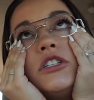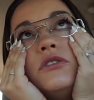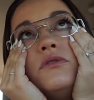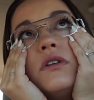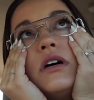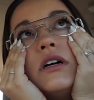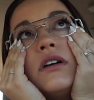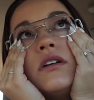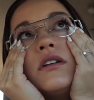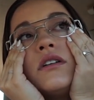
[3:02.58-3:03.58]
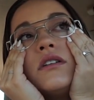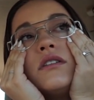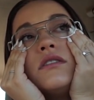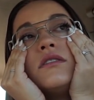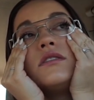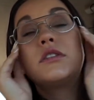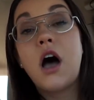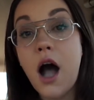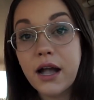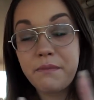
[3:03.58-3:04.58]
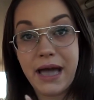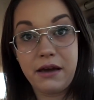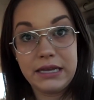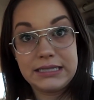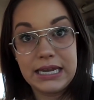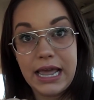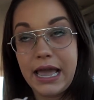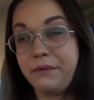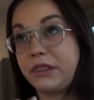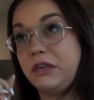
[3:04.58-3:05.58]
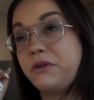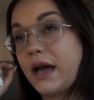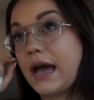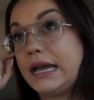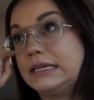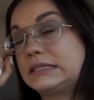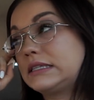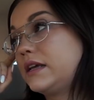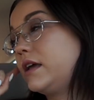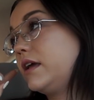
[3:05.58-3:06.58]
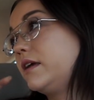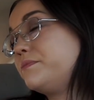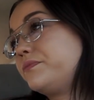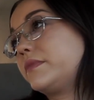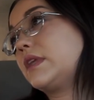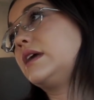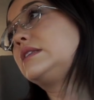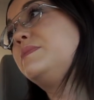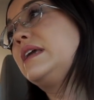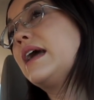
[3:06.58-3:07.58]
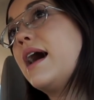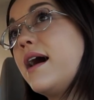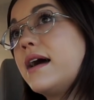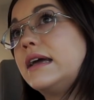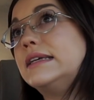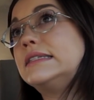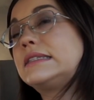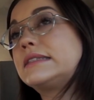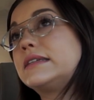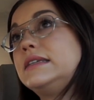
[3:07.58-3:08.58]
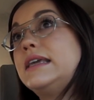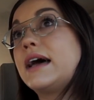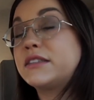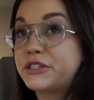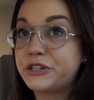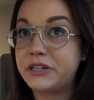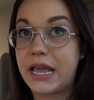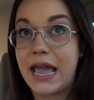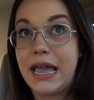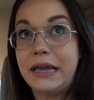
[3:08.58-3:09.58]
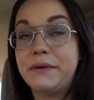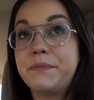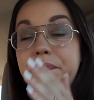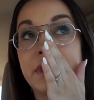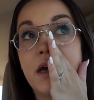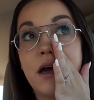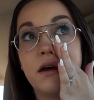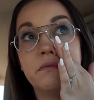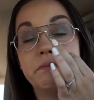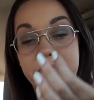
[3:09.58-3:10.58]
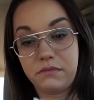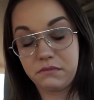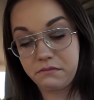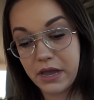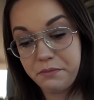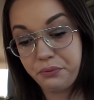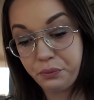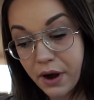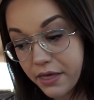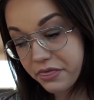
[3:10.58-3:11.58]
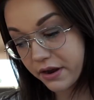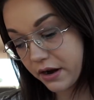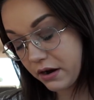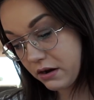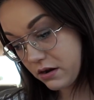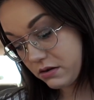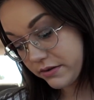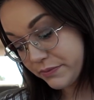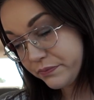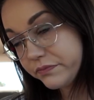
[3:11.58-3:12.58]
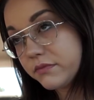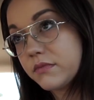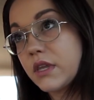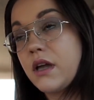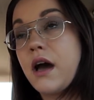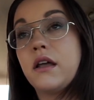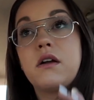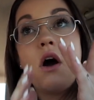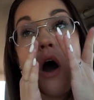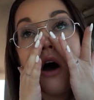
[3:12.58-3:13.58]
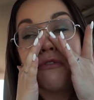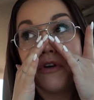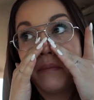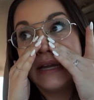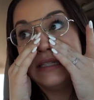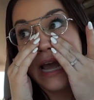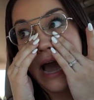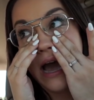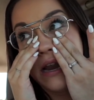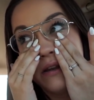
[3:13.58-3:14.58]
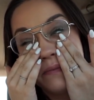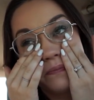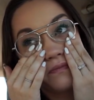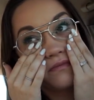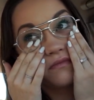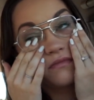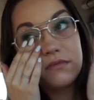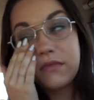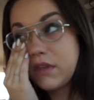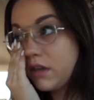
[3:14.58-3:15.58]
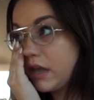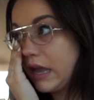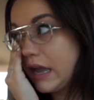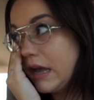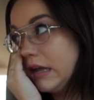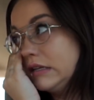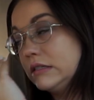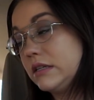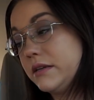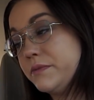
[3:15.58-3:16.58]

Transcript: to talk about it today with you guys is because yesterday my brother got a call from my dad, and